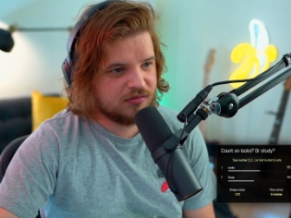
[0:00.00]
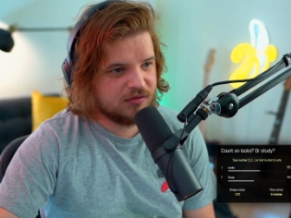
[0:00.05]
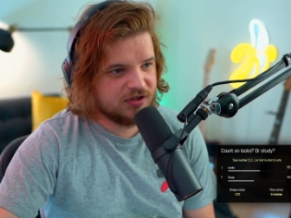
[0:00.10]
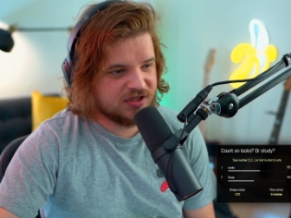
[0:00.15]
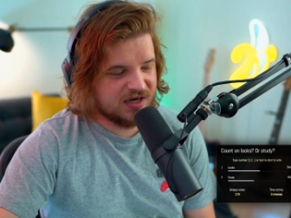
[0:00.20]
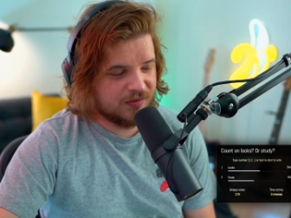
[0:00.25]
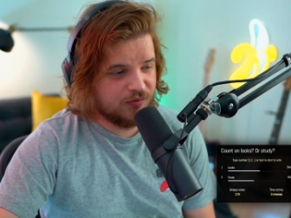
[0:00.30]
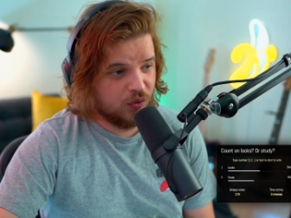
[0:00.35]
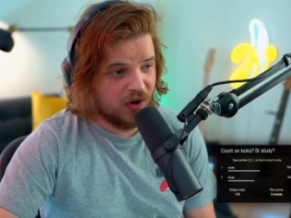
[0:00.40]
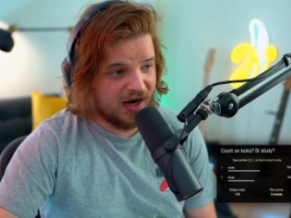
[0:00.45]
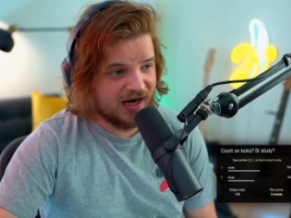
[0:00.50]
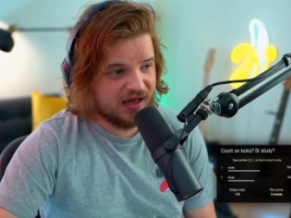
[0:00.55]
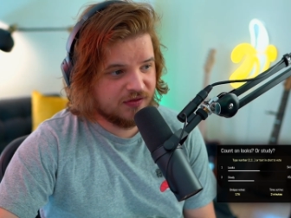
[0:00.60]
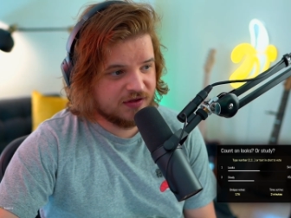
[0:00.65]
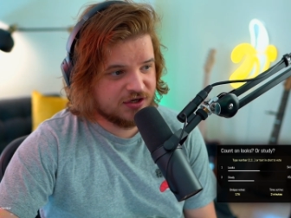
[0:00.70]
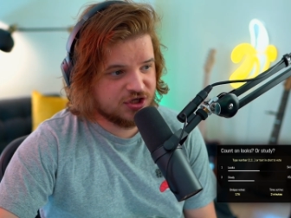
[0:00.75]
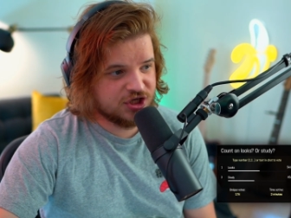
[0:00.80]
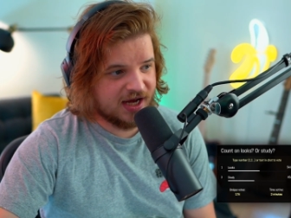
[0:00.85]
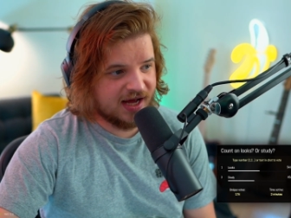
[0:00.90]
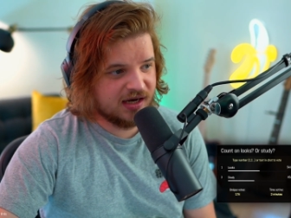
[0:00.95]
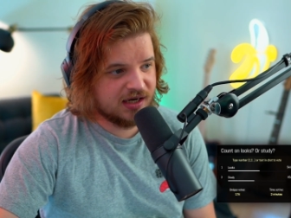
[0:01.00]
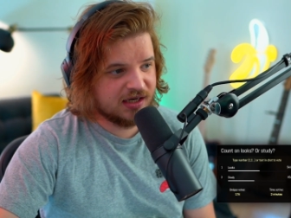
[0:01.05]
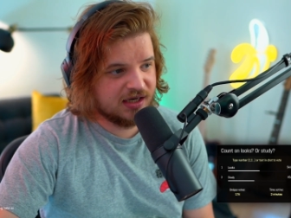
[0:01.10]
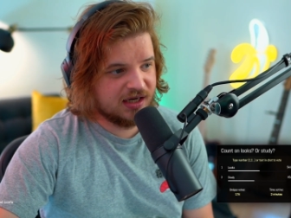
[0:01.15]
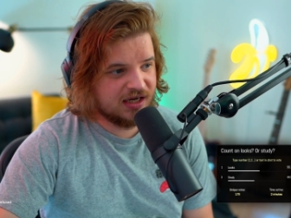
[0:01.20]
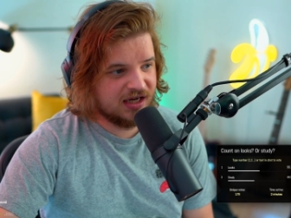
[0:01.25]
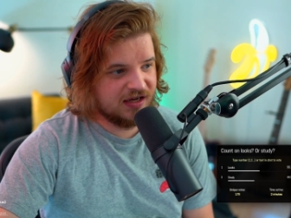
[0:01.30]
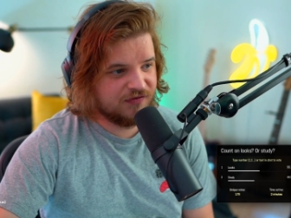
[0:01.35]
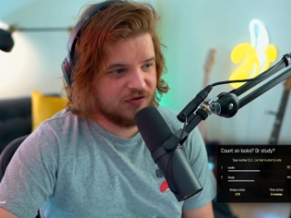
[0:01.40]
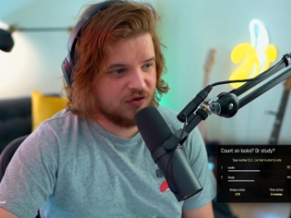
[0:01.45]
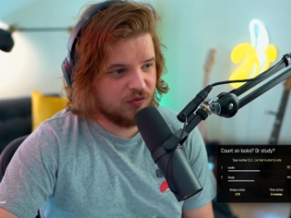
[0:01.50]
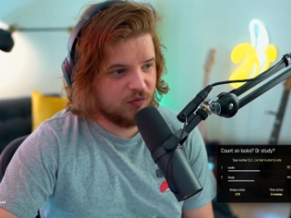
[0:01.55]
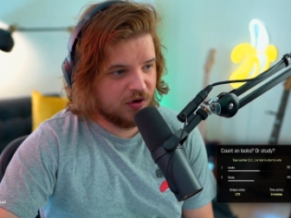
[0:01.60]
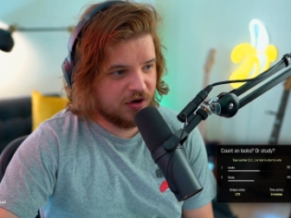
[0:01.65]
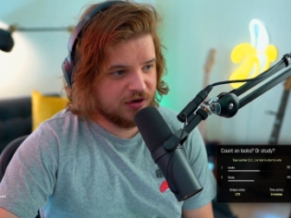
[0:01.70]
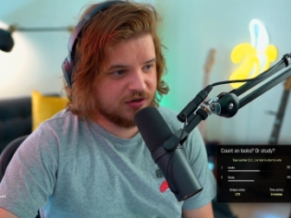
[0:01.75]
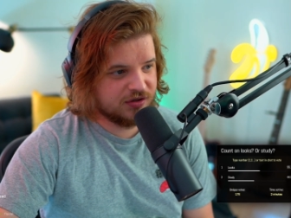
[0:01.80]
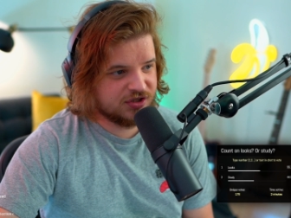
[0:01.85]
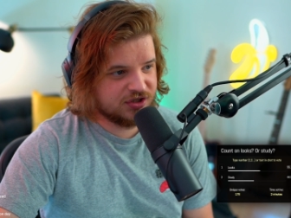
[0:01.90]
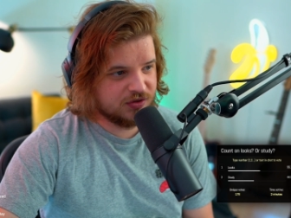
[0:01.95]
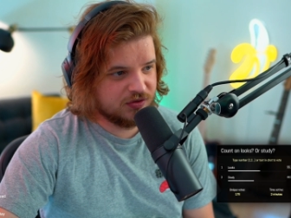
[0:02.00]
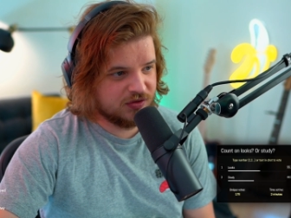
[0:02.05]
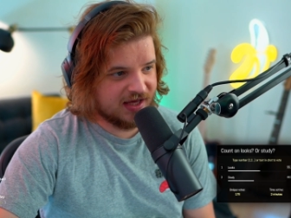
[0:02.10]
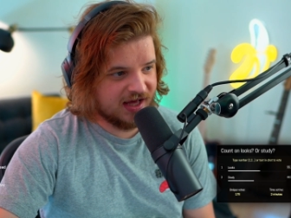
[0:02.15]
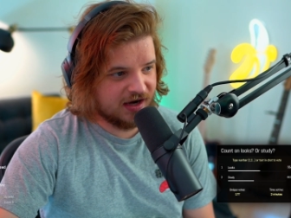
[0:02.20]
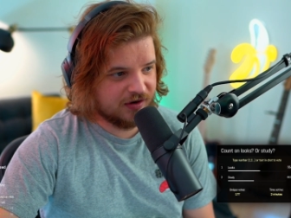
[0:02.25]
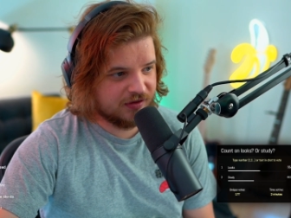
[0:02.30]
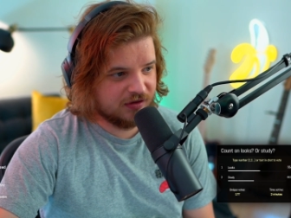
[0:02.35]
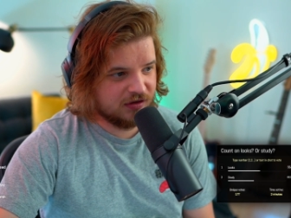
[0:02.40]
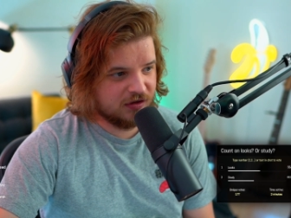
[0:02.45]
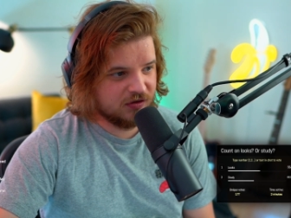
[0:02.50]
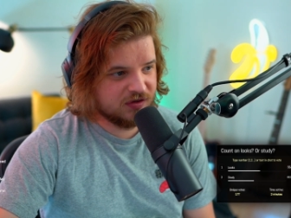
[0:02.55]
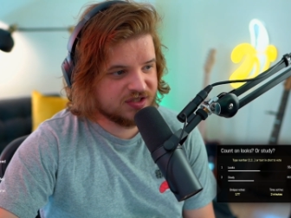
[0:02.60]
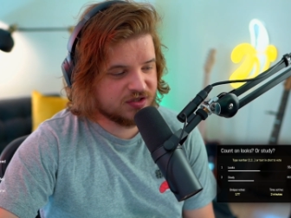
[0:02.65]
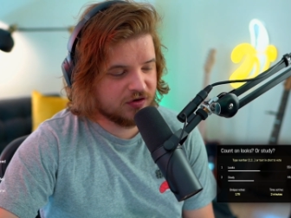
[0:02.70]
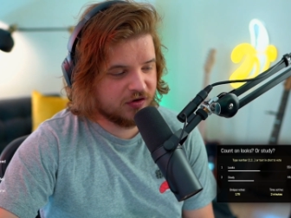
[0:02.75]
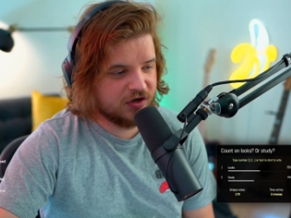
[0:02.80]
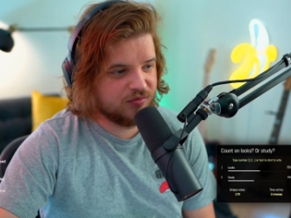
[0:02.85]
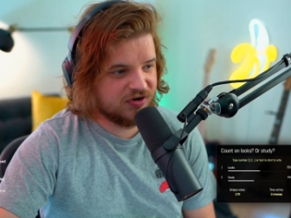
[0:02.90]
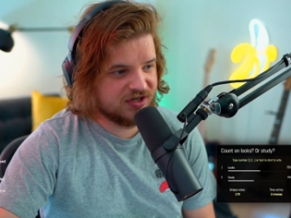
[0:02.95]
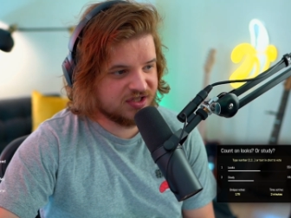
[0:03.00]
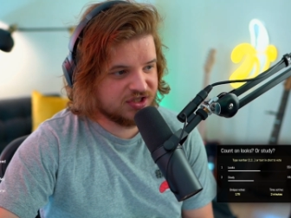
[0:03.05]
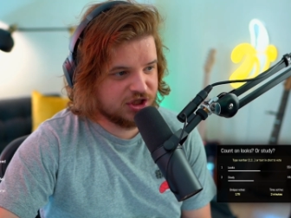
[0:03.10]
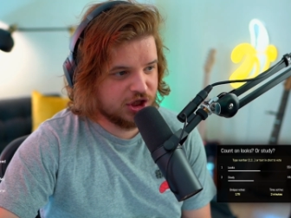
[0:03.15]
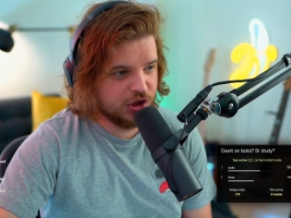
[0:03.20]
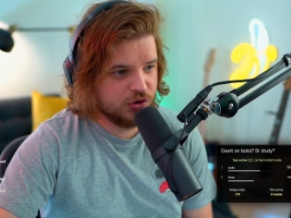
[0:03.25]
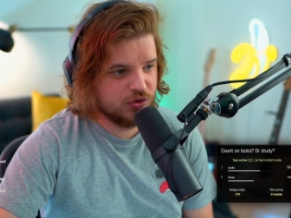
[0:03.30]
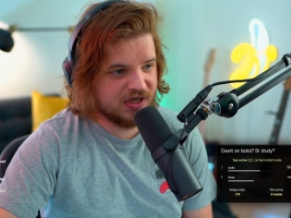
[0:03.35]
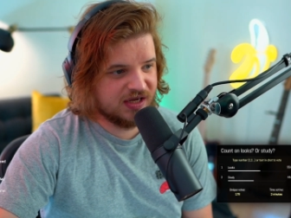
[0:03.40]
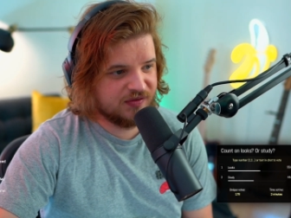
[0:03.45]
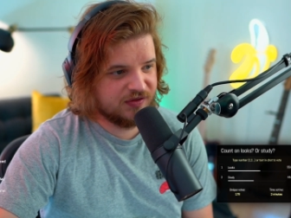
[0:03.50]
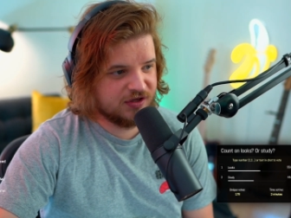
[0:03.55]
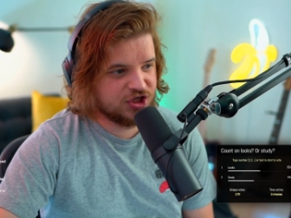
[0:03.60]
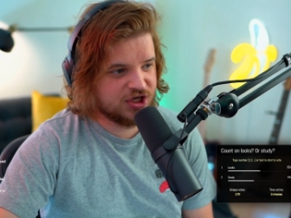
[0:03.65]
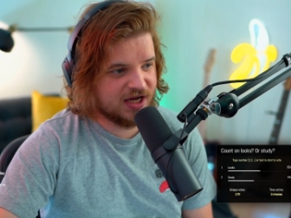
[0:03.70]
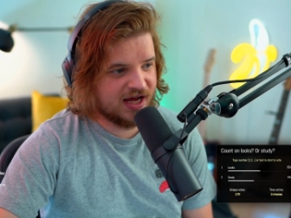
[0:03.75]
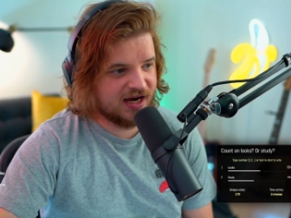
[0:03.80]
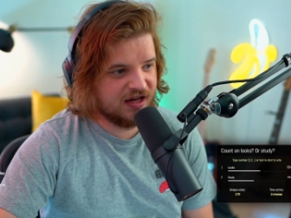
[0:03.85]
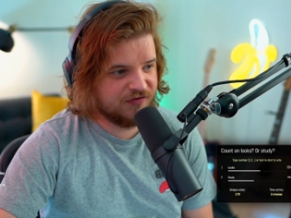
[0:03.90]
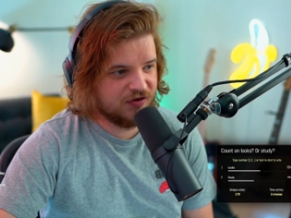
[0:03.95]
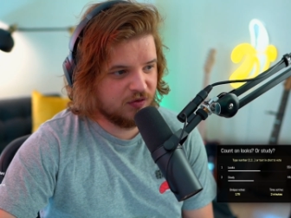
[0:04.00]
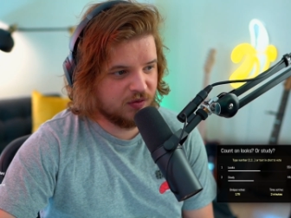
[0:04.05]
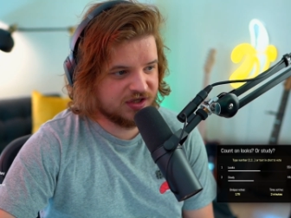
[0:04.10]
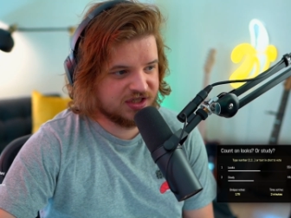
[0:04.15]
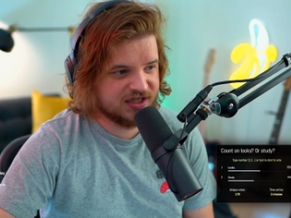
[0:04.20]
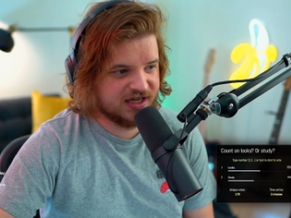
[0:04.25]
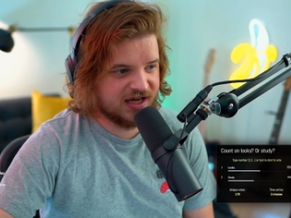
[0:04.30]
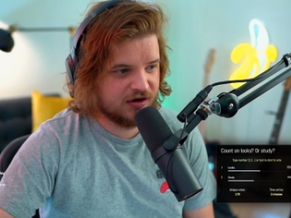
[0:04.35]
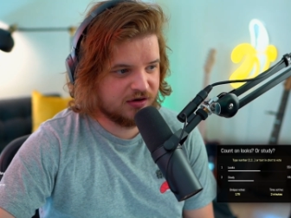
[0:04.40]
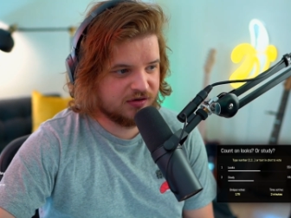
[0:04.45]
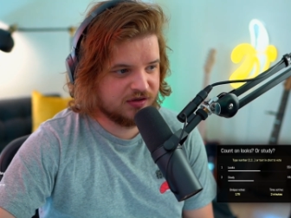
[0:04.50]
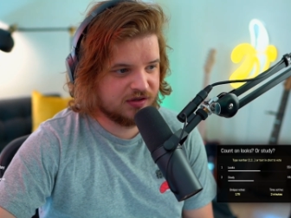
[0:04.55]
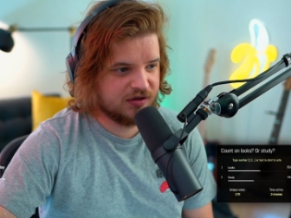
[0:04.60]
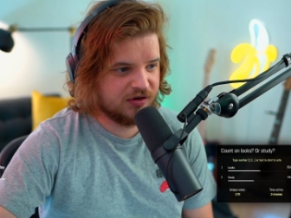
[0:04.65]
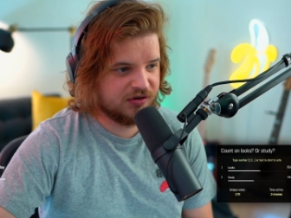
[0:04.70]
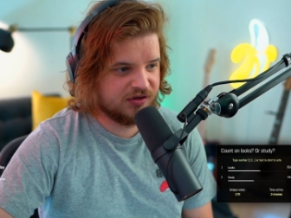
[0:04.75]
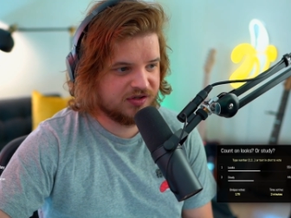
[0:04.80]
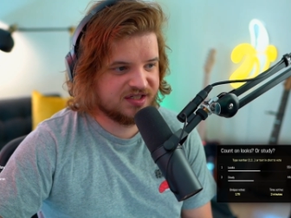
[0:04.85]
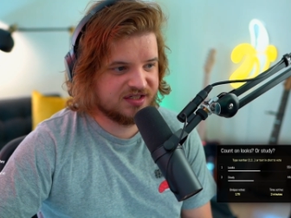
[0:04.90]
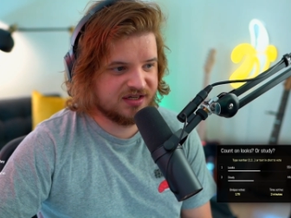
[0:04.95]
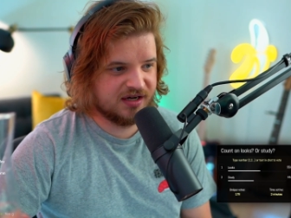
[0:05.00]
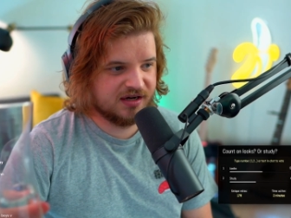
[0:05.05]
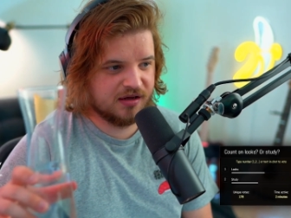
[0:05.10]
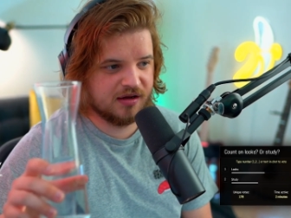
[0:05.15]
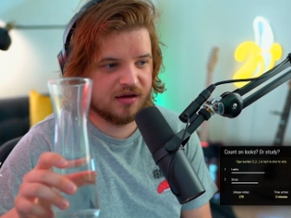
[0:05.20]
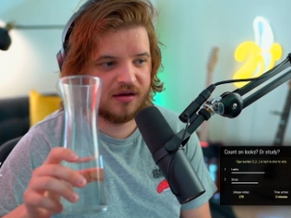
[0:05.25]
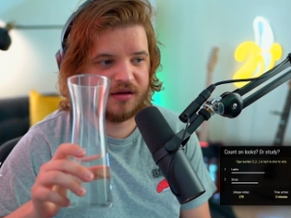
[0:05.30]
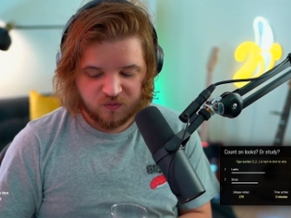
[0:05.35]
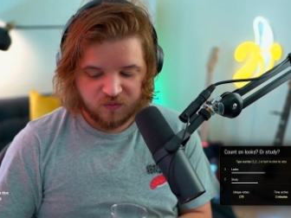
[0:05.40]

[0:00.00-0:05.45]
you type one in the chat if you want to count on the looks, or you press two in the chat if you want to count on, studying.